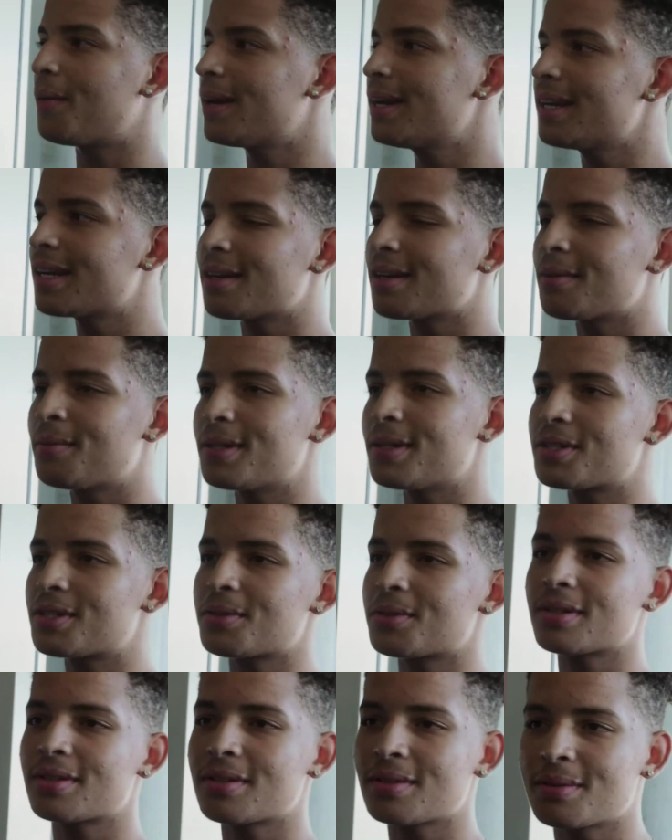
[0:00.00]
wanted to get a
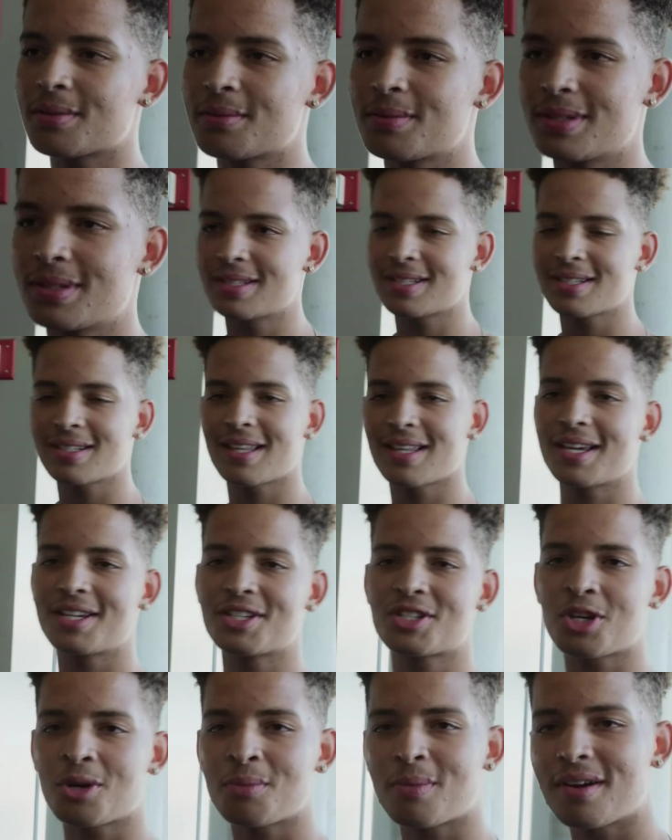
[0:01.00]
picture with him to
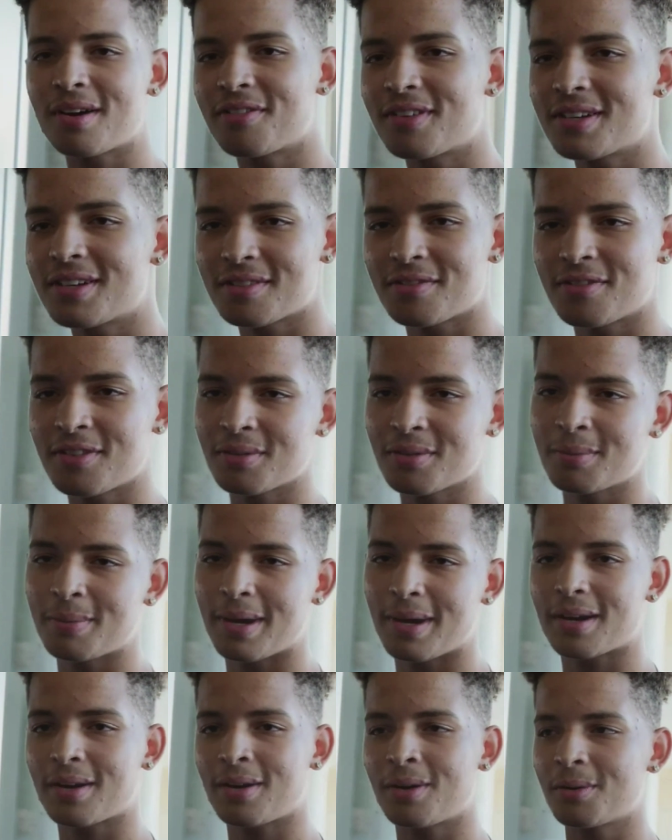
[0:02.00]
like show my friends and
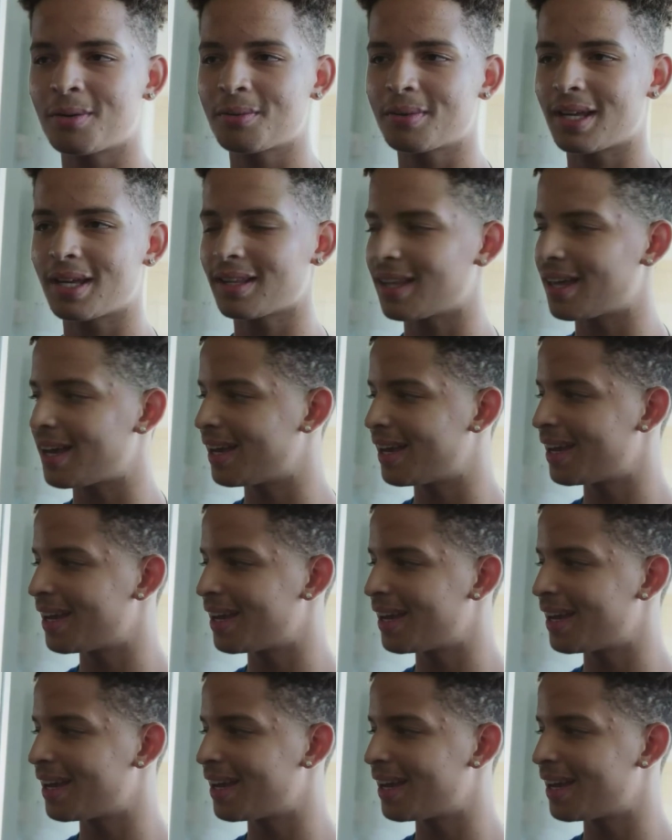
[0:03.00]
family back home that